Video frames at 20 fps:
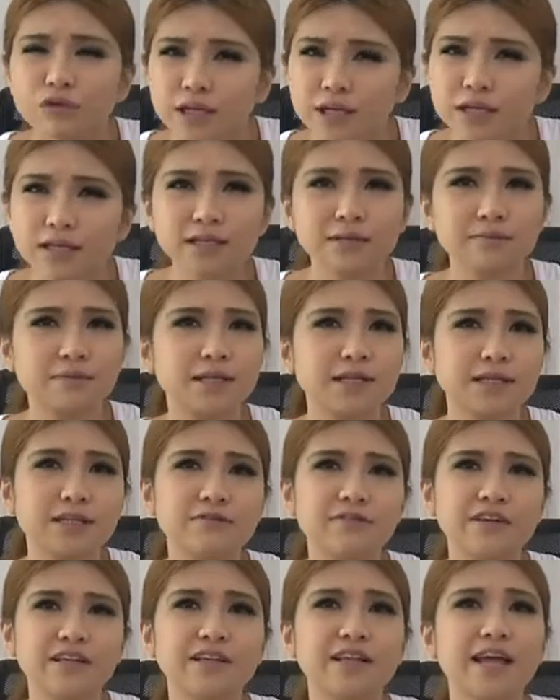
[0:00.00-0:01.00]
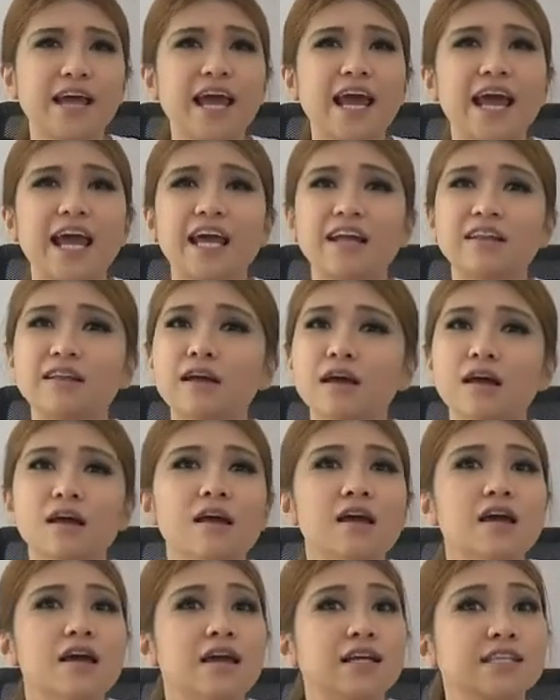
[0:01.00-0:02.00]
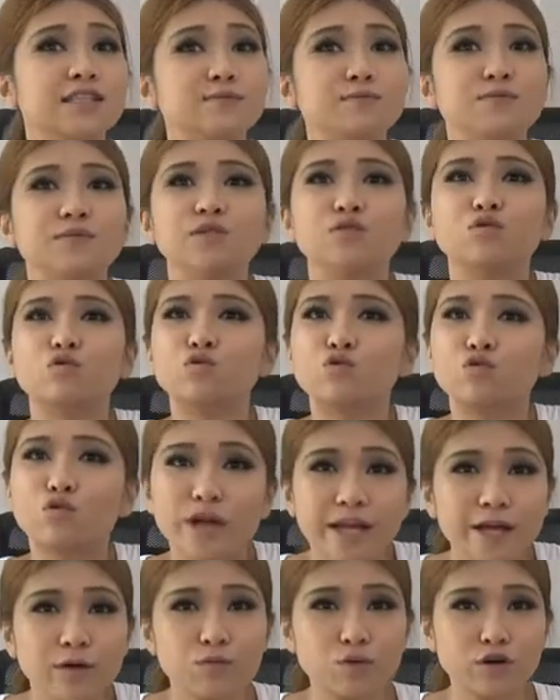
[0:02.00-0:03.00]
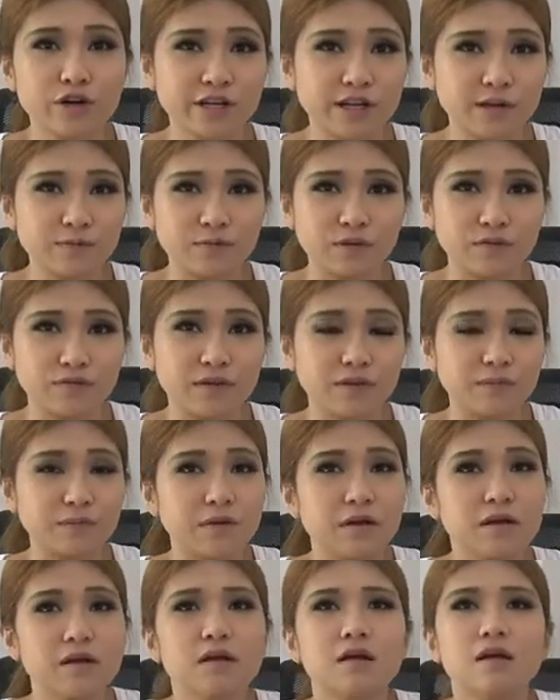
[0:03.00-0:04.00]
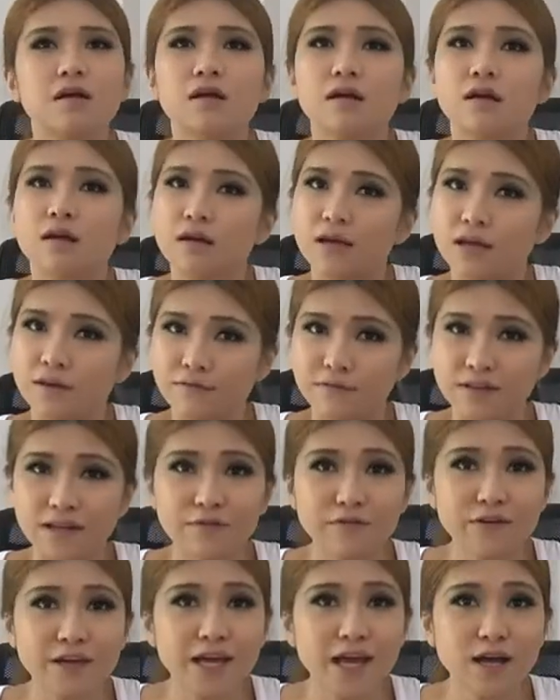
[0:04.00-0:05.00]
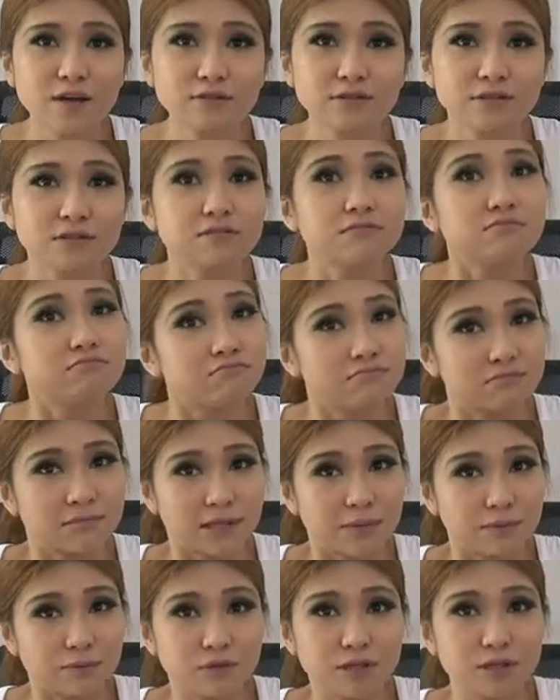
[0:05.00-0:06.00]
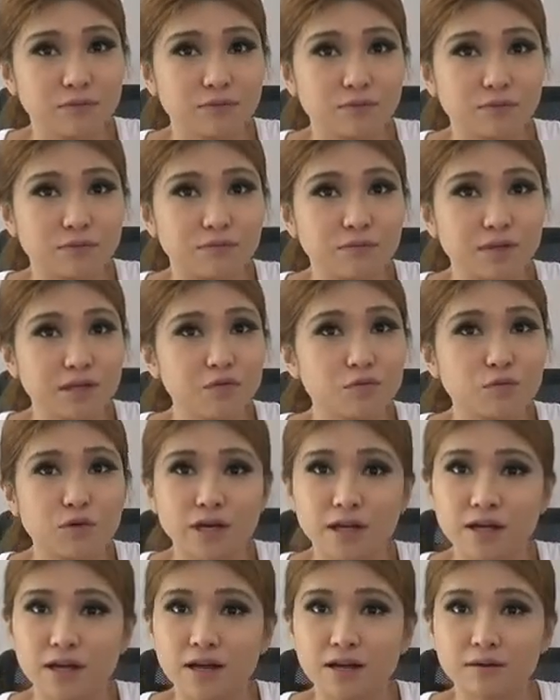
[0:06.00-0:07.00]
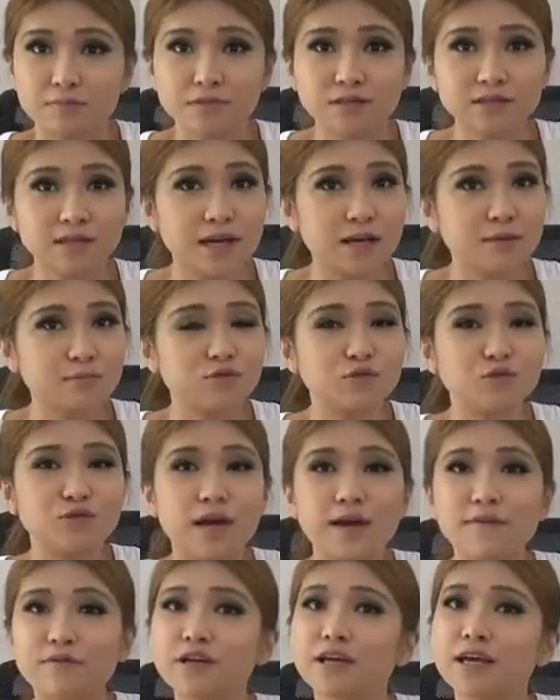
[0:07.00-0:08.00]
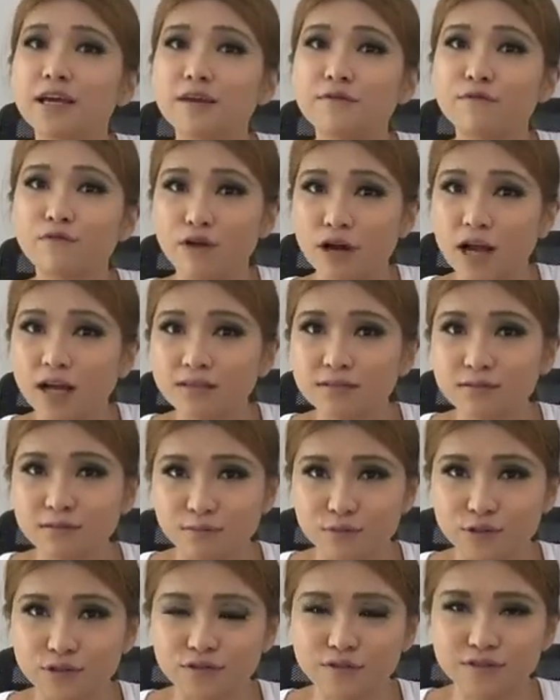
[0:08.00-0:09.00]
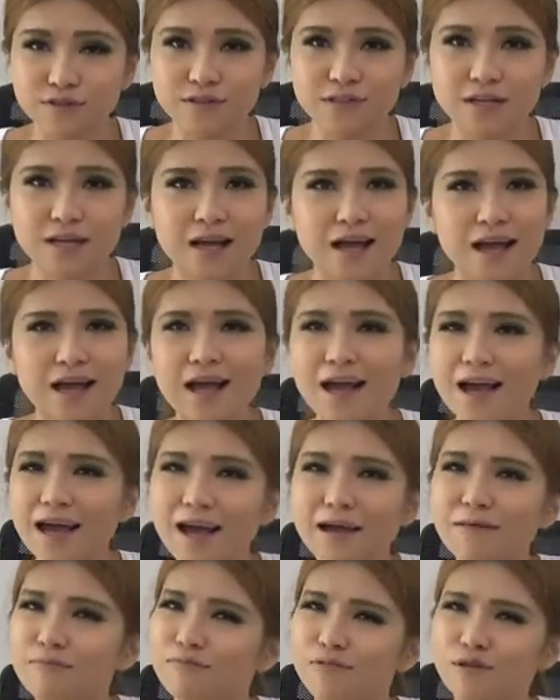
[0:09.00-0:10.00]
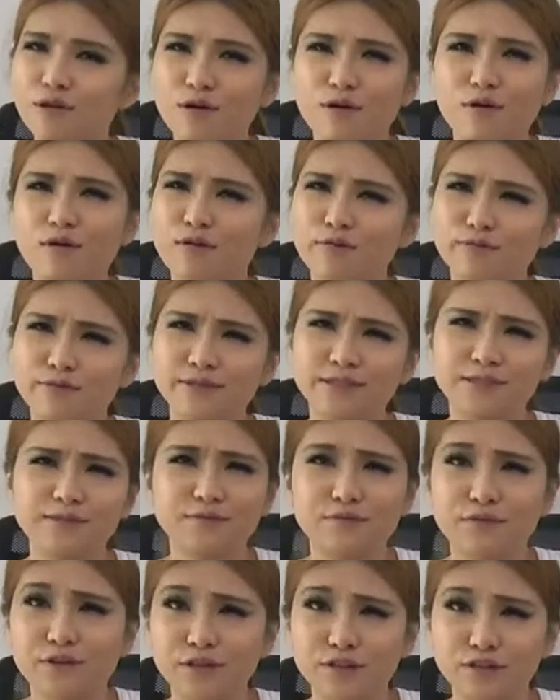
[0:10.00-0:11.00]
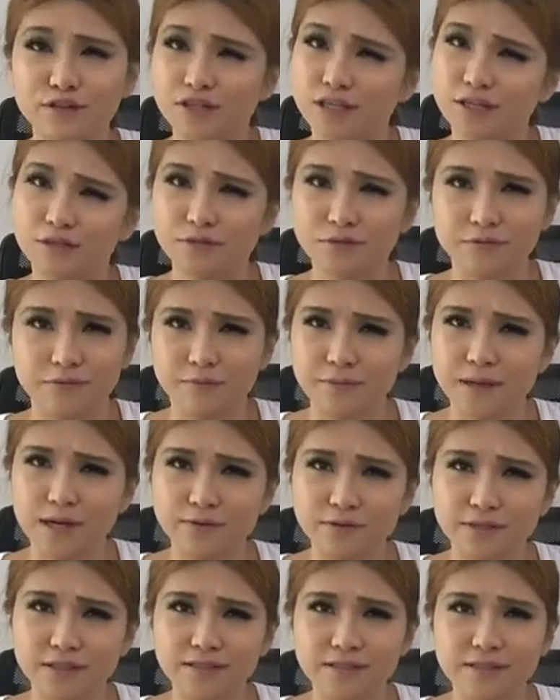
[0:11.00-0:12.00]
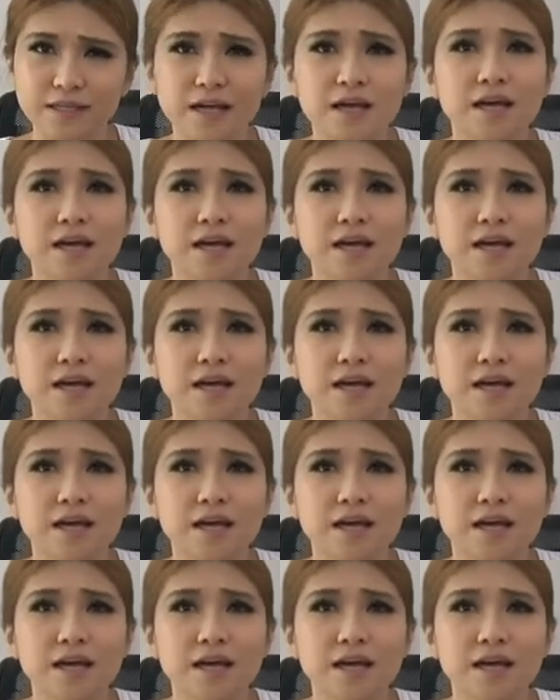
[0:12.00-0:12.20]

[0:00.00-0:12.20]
really believe in, and it's been great working with them. If nothing else, they put up with me when it comes time to advocate for customers. I'm not always very gentle about it.